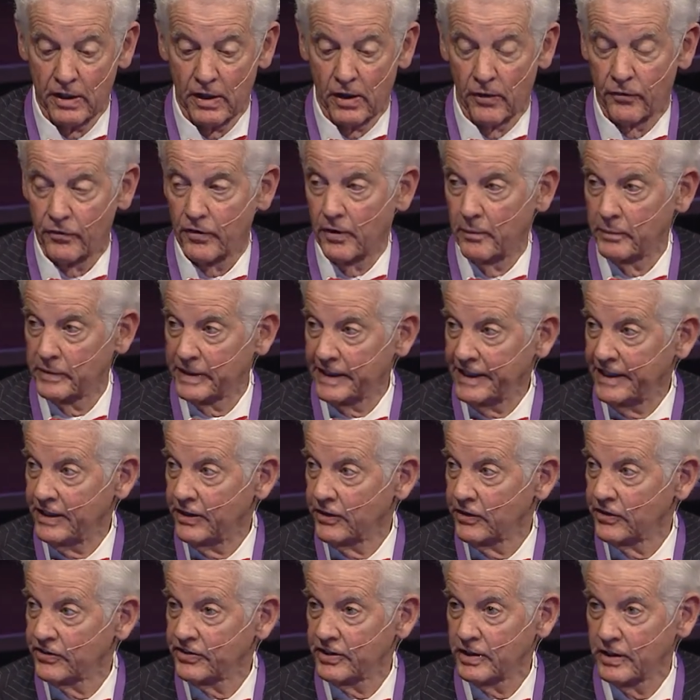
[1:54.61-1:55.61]
from
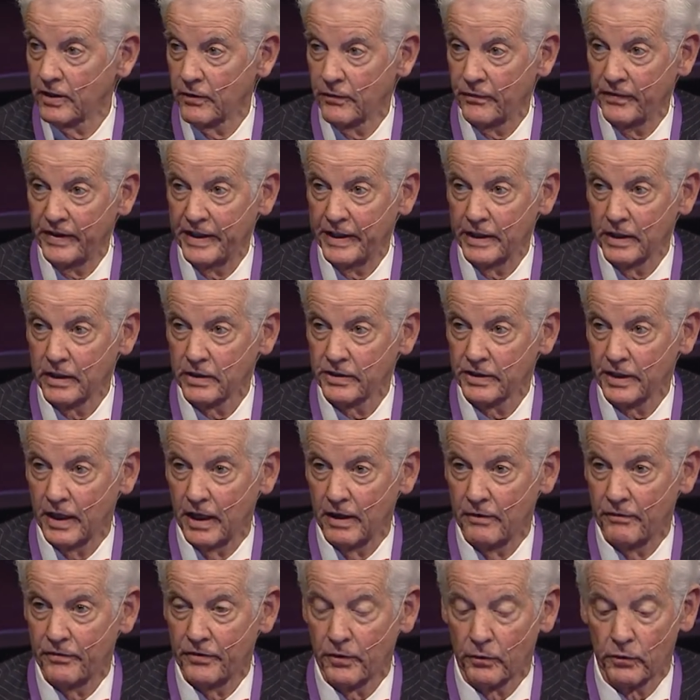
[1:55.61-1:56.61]
leaders in the field
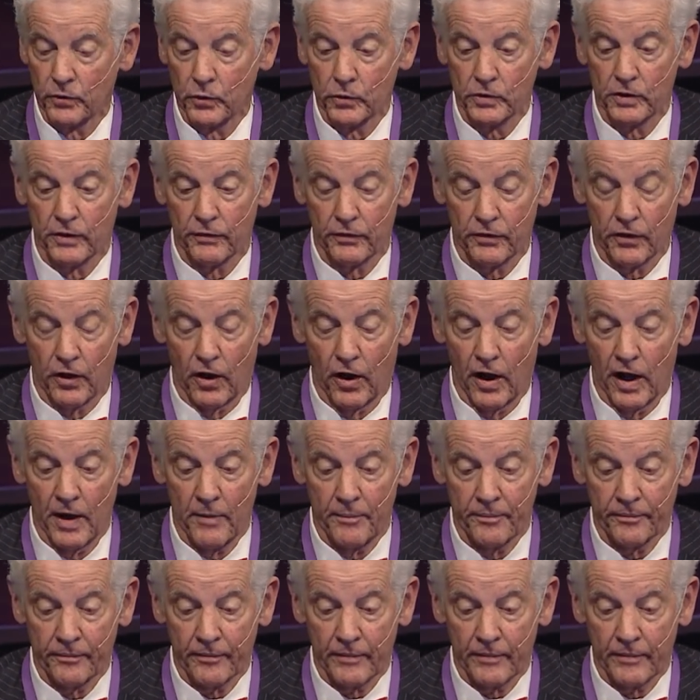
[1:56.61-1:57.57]
of the rule of law,